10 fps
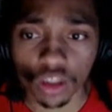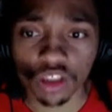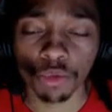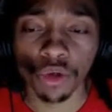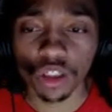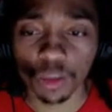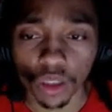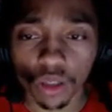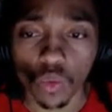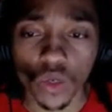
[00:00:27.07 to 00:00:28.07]
Spring
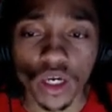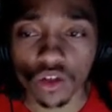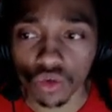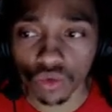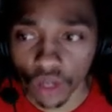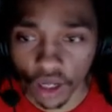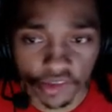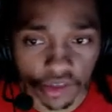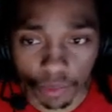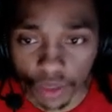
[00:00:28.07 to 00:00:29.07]
Split Week 2
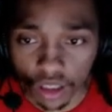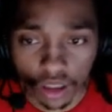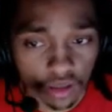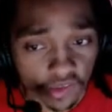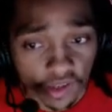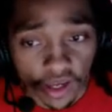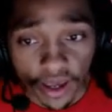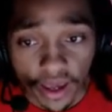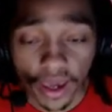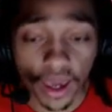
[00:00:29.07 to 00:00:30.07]
Thoughts and Opinions.
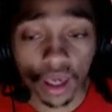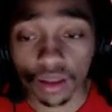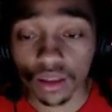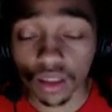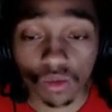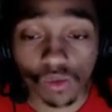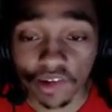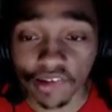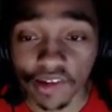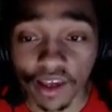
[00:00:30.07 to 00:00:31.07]
And it
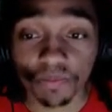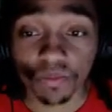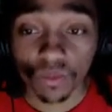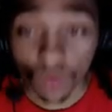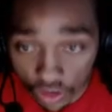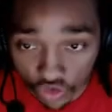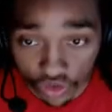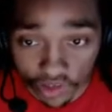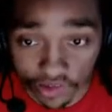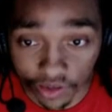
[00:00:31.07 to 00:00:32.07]
was a
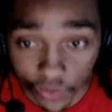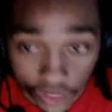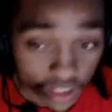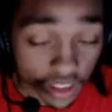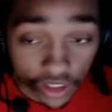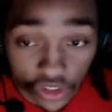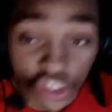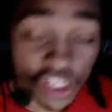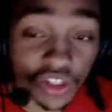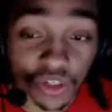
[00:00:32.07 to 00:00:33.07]
interesting week.
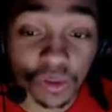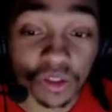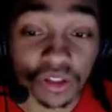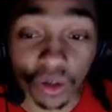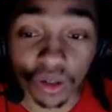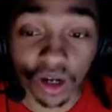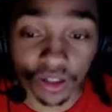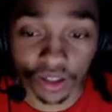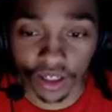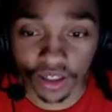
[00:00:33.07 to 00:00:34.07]
G2 is no
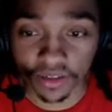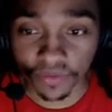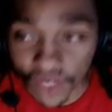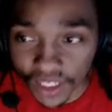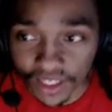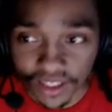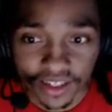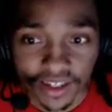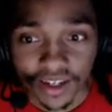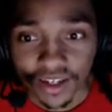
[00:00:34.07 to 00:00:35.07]
longer
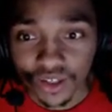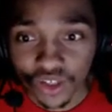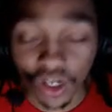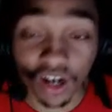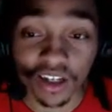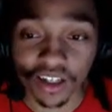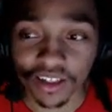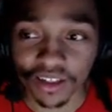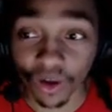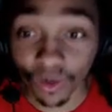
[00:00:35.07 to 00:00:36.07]
undefeated.
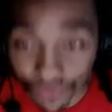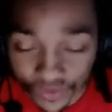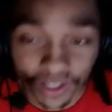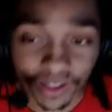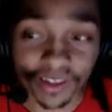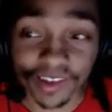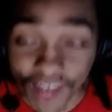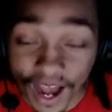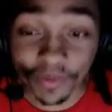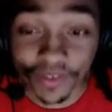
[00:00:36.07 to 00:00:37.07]
Schalke, no fear,
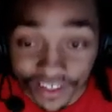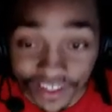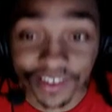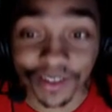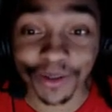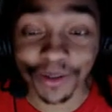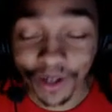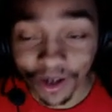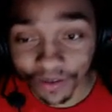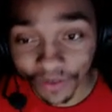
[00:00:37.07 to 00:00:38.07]
stops G2
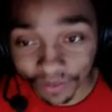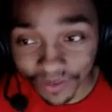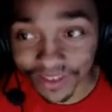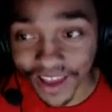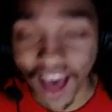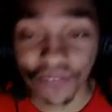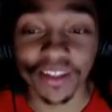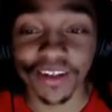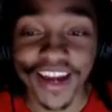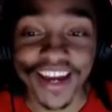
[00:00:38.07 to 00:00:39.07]
from having
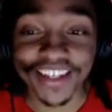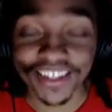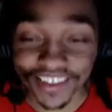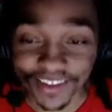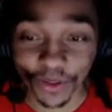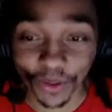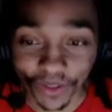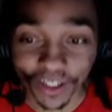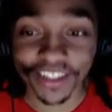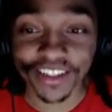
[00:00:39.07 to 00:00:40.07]
their 18-0
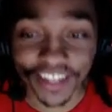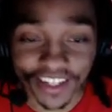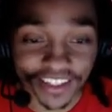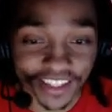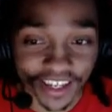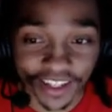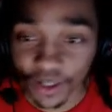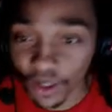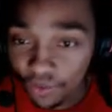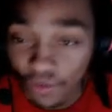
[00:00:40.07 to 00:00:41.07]
run yet again.
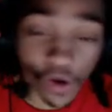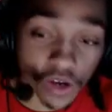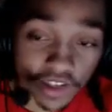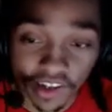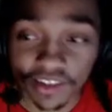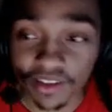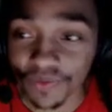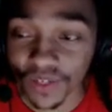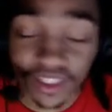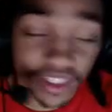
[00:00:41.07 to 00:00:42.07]
Rogue is
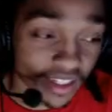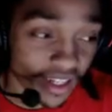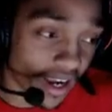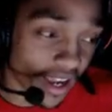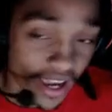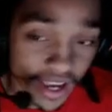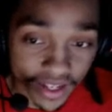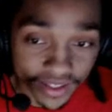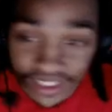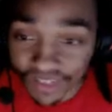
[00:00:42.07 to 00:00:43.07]
undefeated,
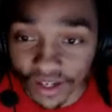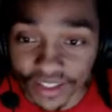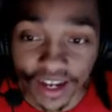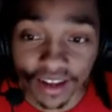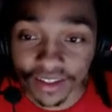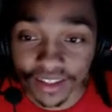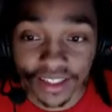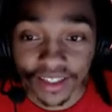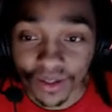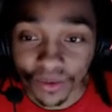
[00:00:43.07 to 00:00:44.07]
and Team
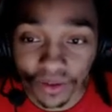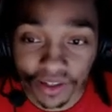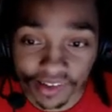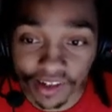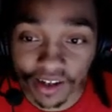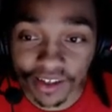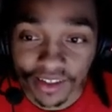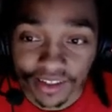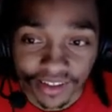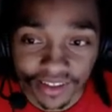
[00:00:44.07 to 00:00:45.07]
Vitality, well, they suck.
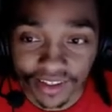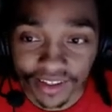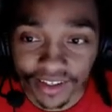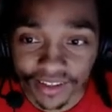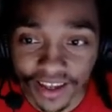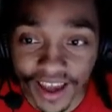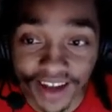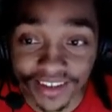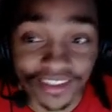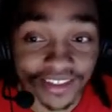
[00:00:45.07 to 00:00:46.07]
They
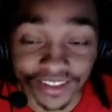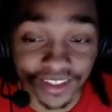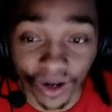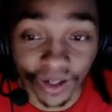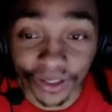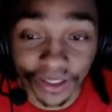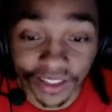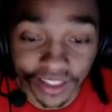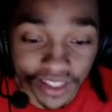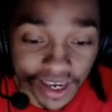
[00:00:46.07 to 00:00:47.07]
actually just aren't good
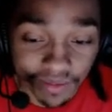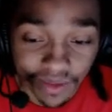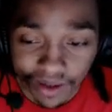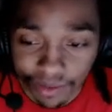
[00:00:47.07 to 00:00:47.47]
at the game.